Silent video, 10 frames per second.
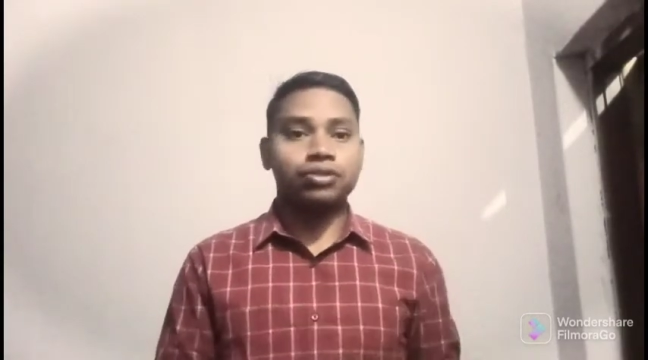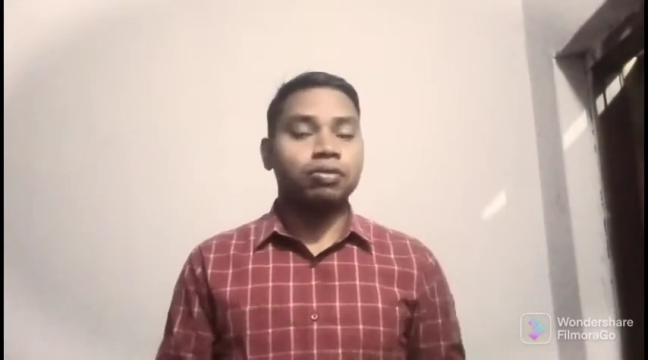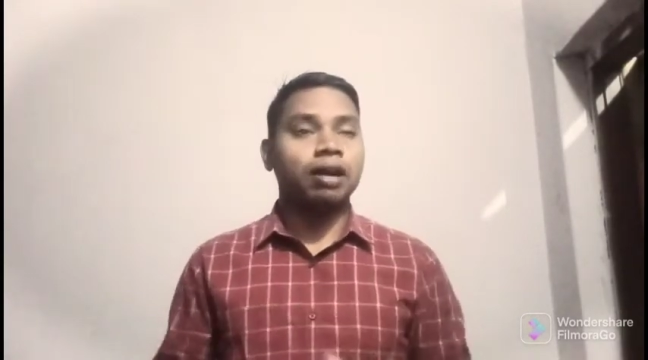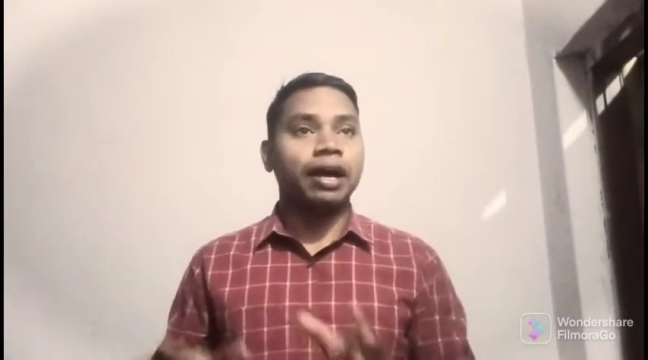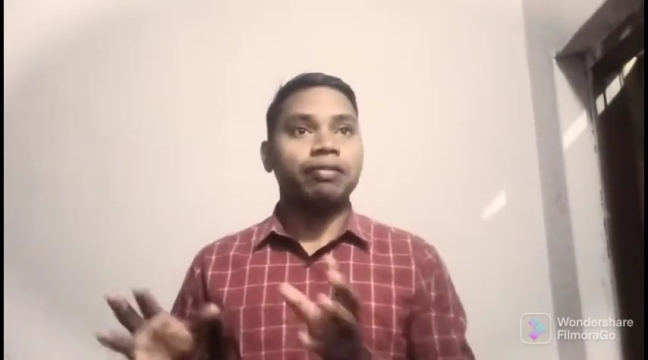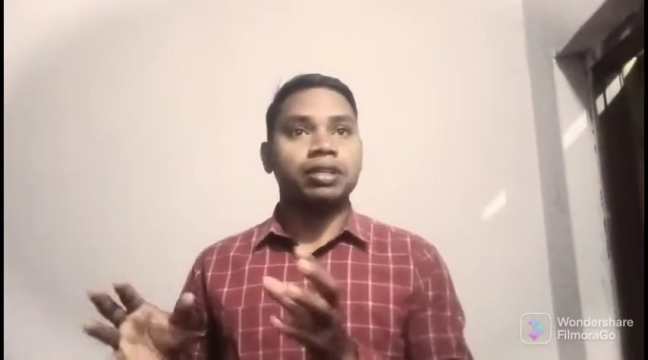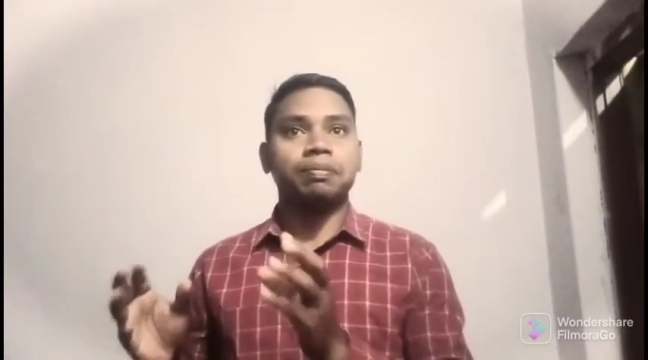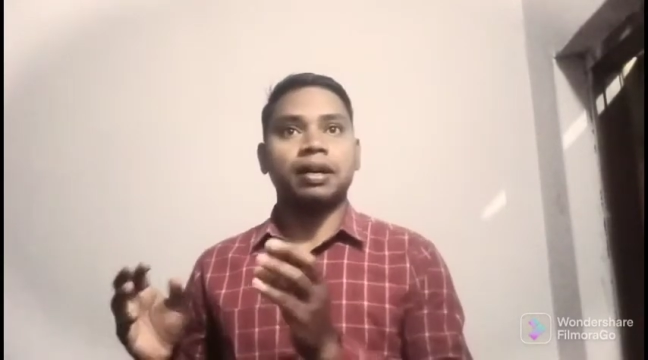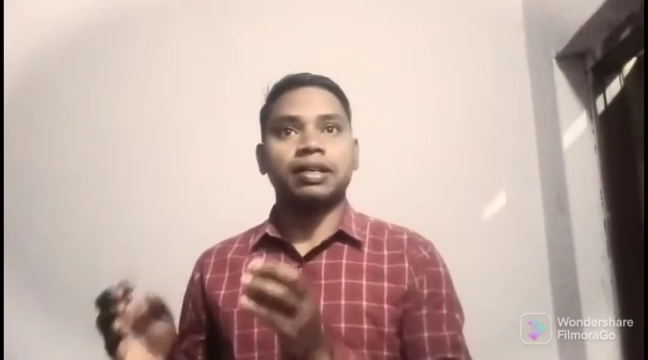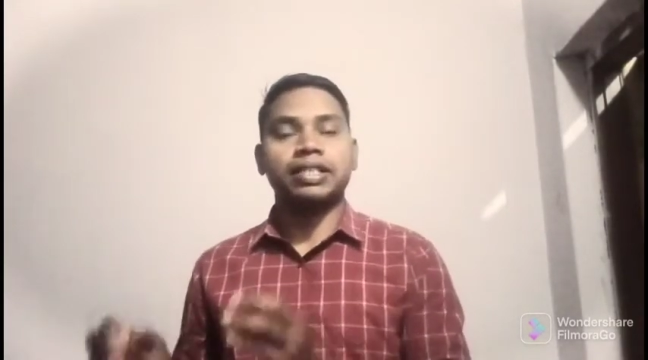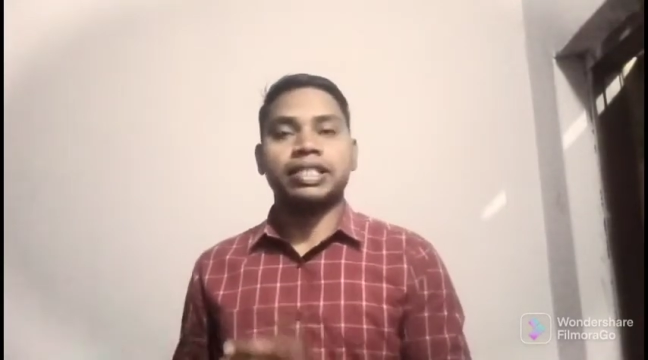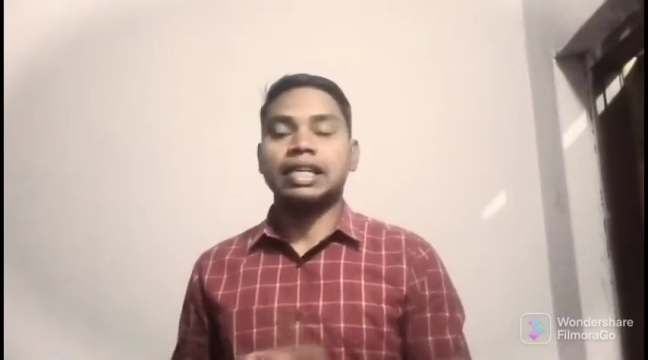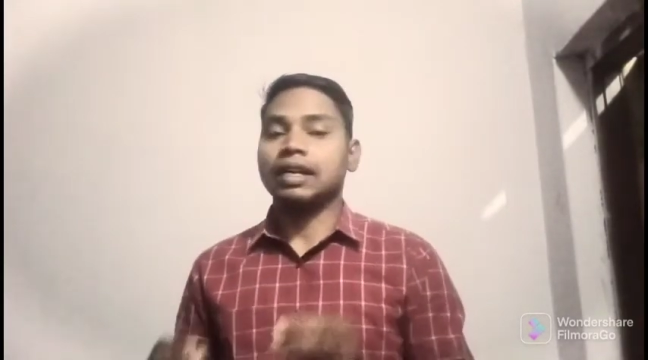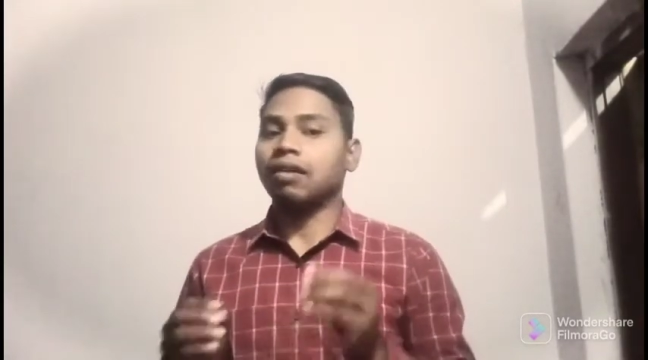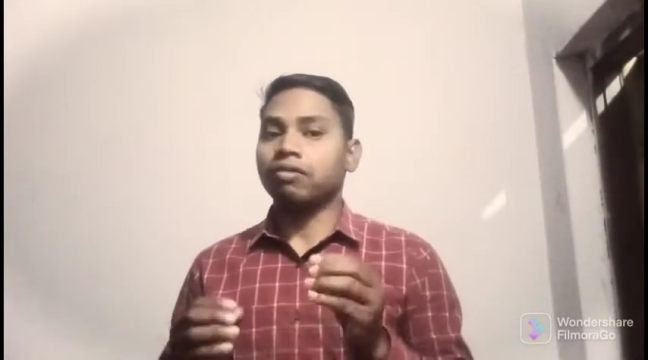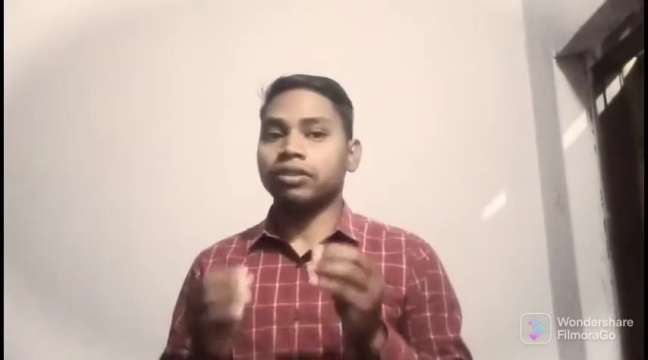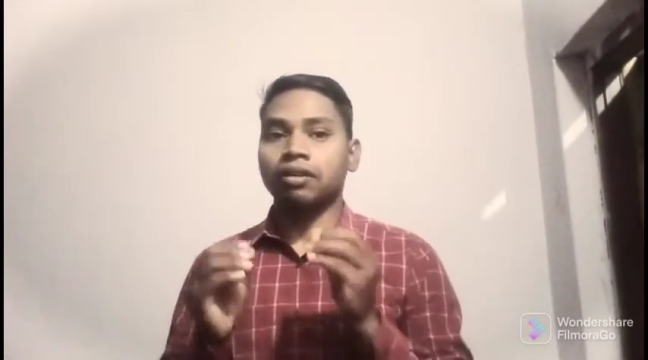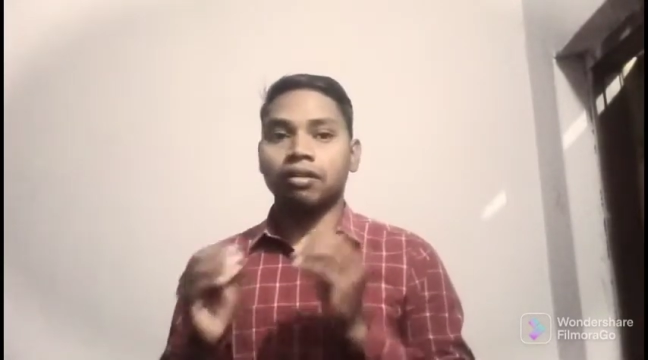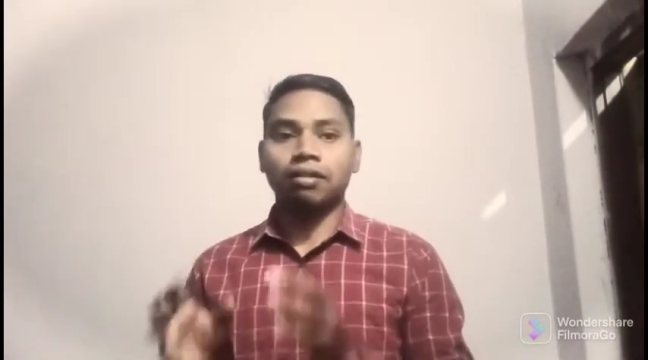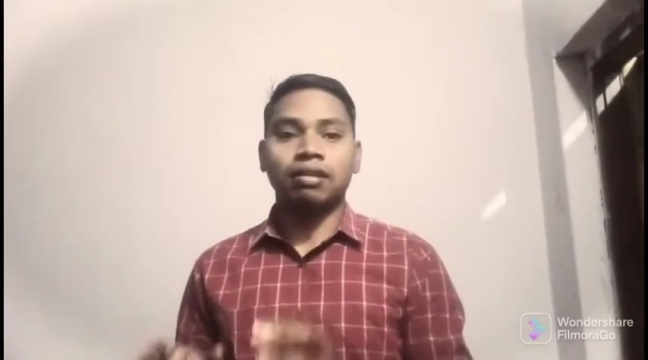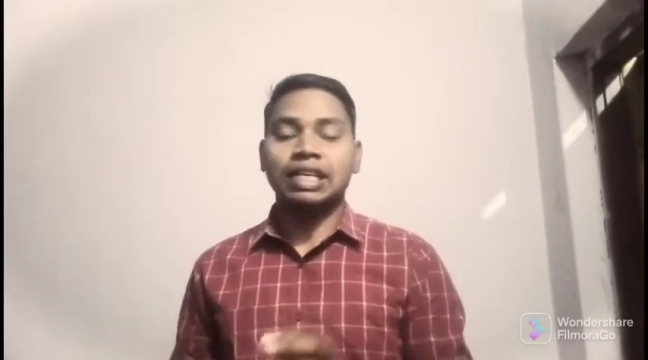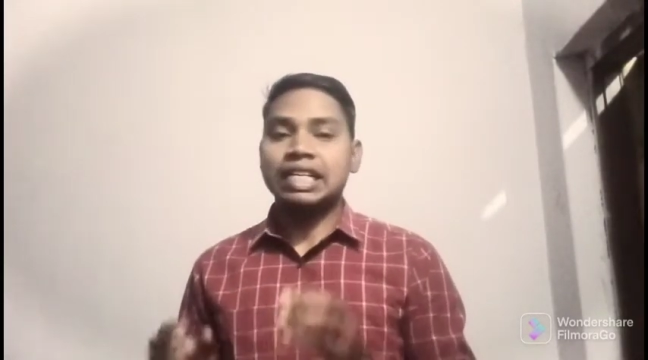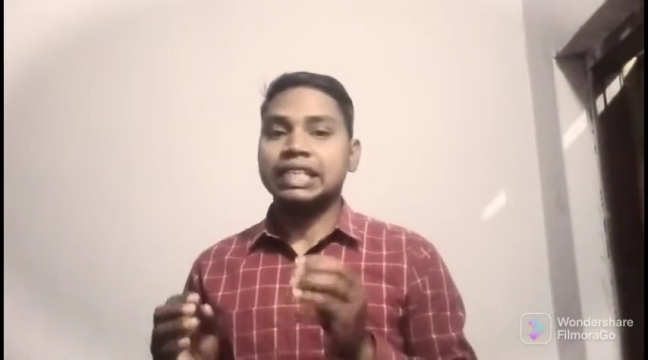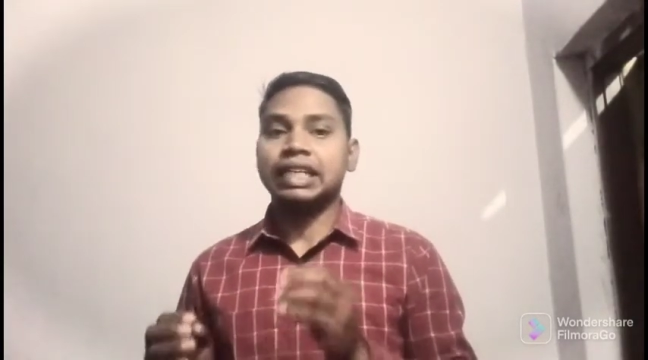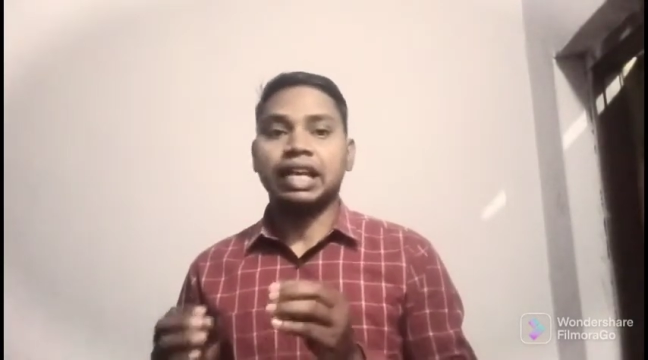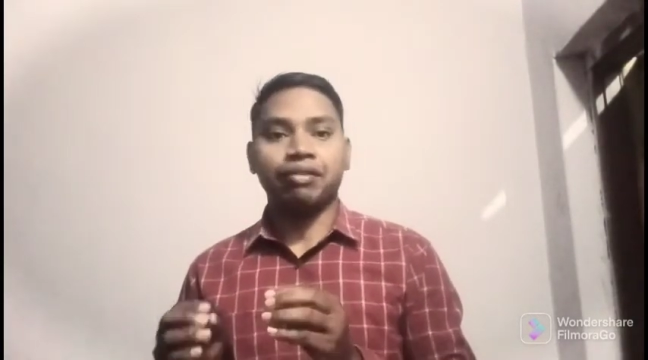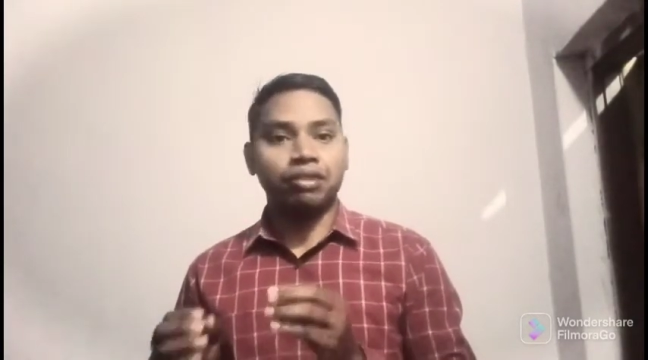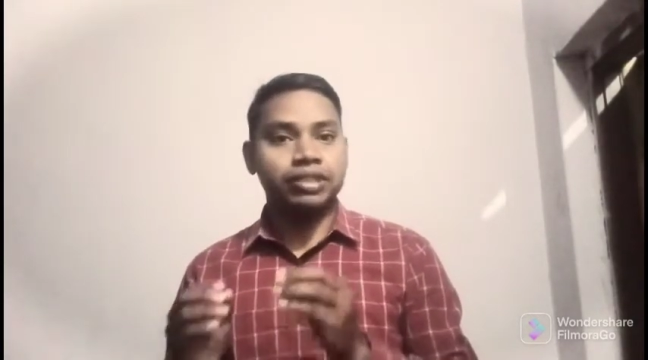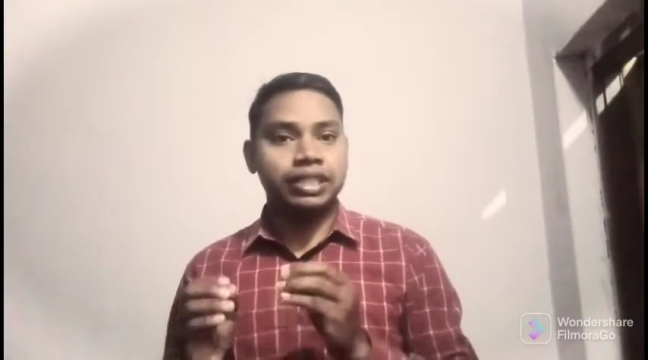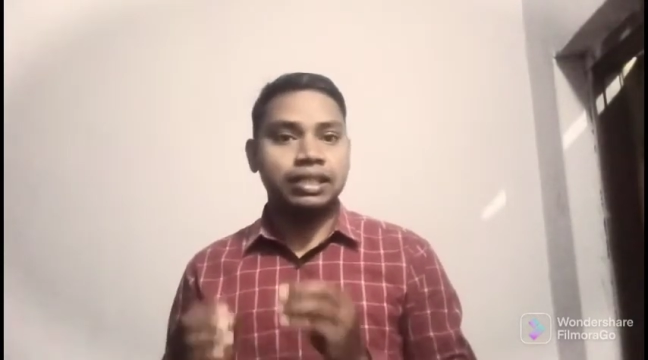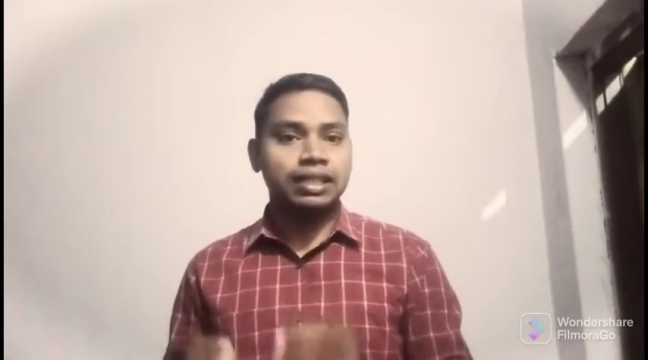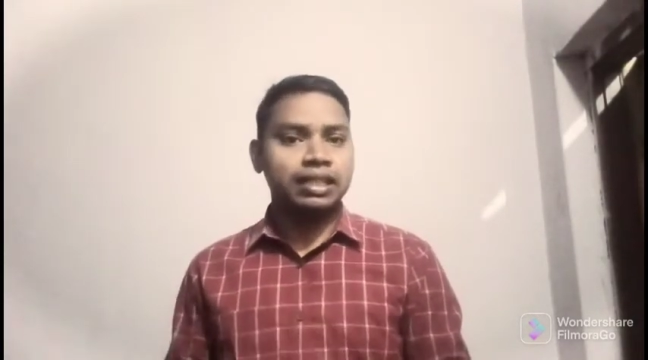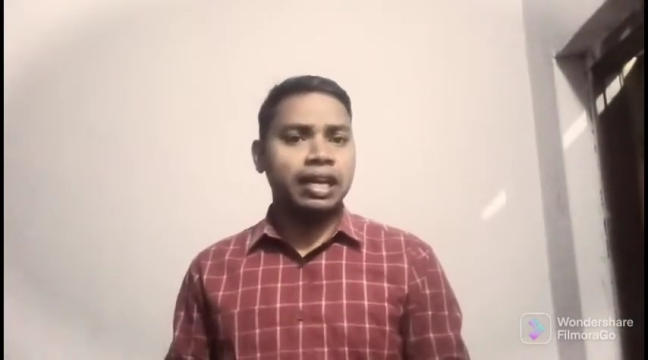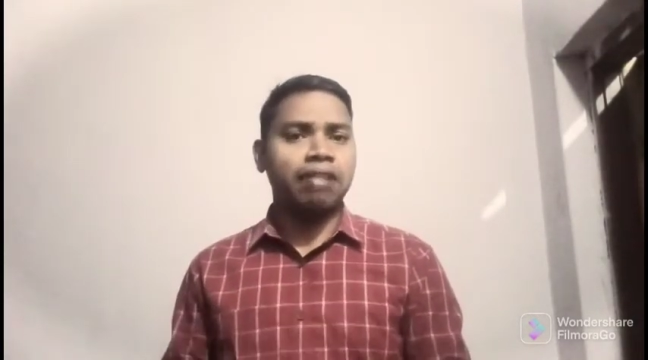So I was practicing round the clock each and every single